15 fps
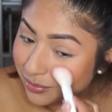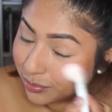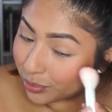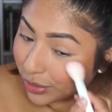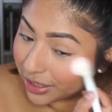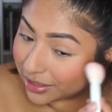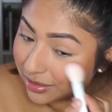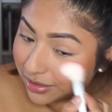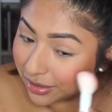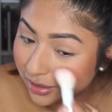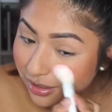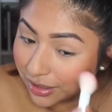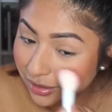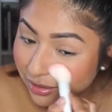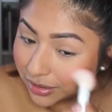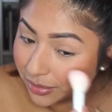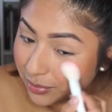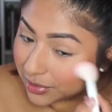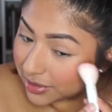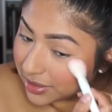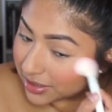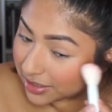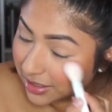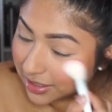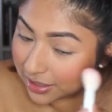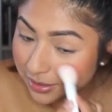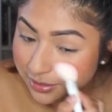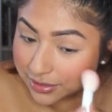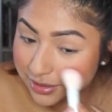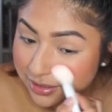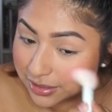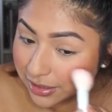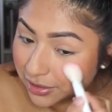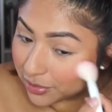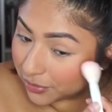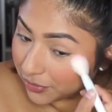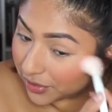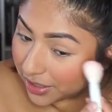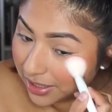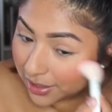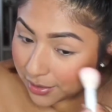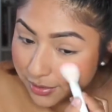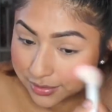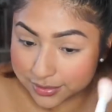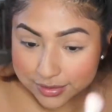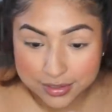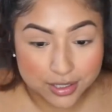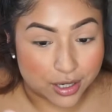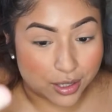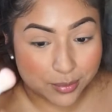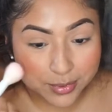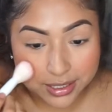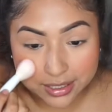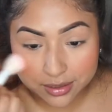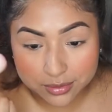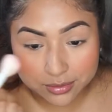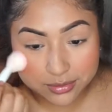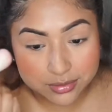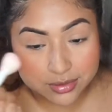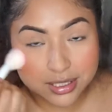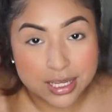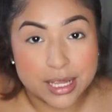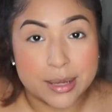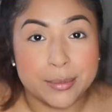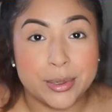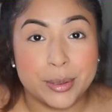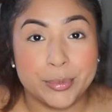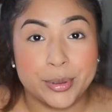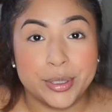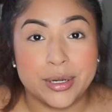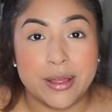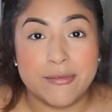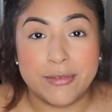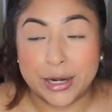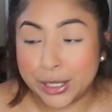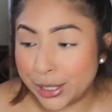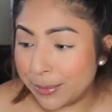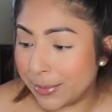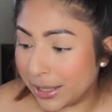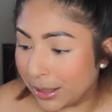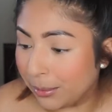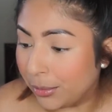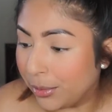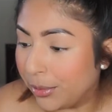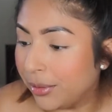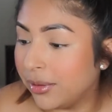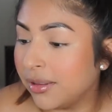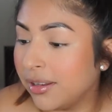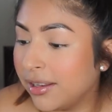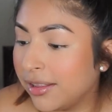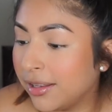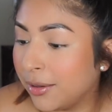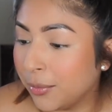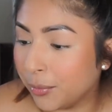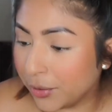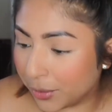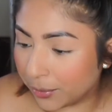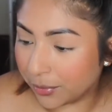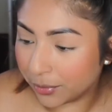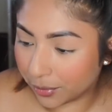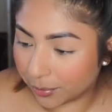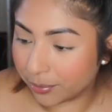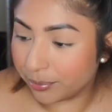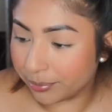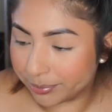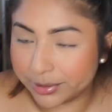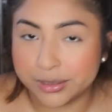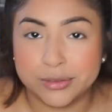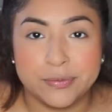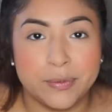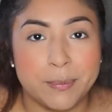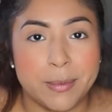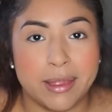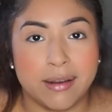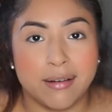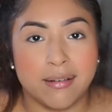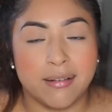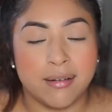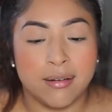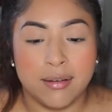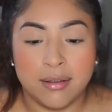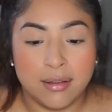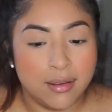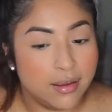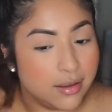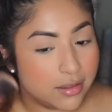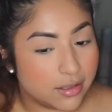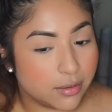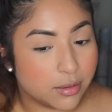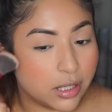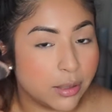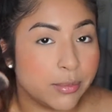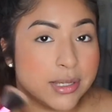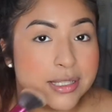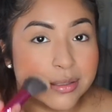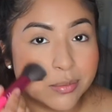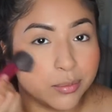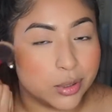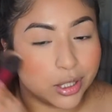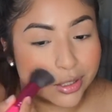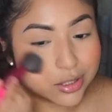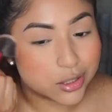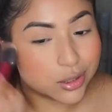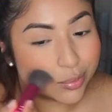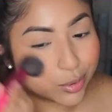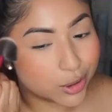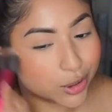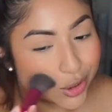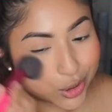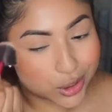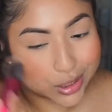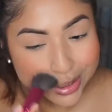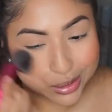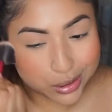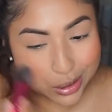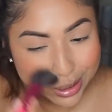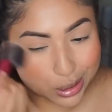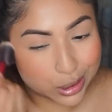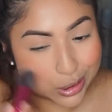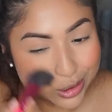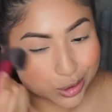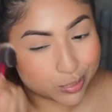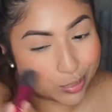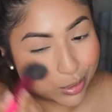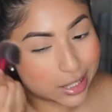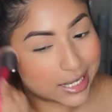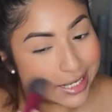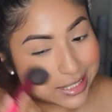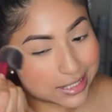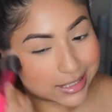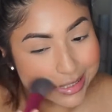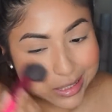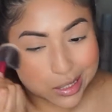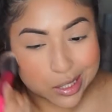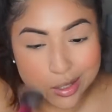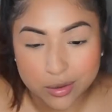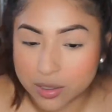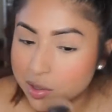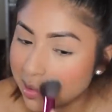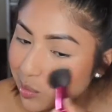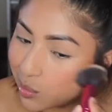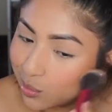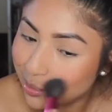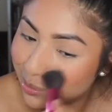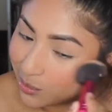bright a color was, and I was just like, don't freak out, calm down. I'm gonna put very minimal, and then we will build from there. And grab my bronzer brush and I just blend it together.